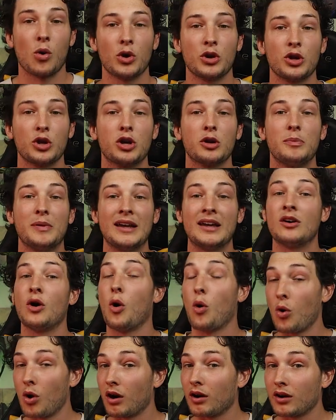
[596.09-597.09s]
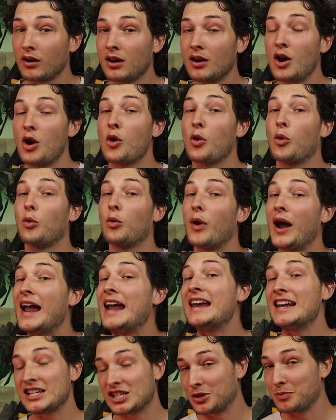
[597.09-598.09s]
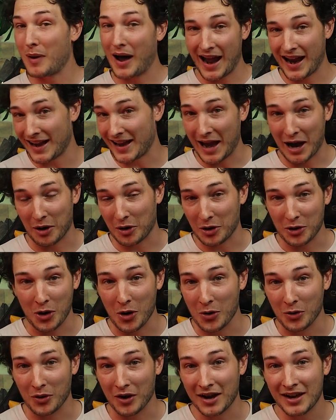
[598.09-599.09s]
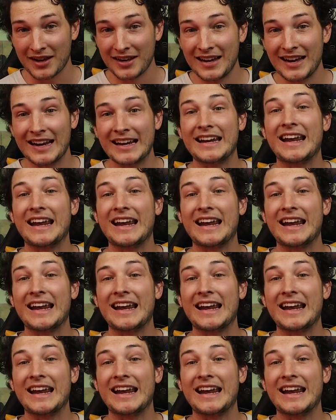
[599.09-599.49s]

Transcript: Or you could be an orc raised by an Aarakocra,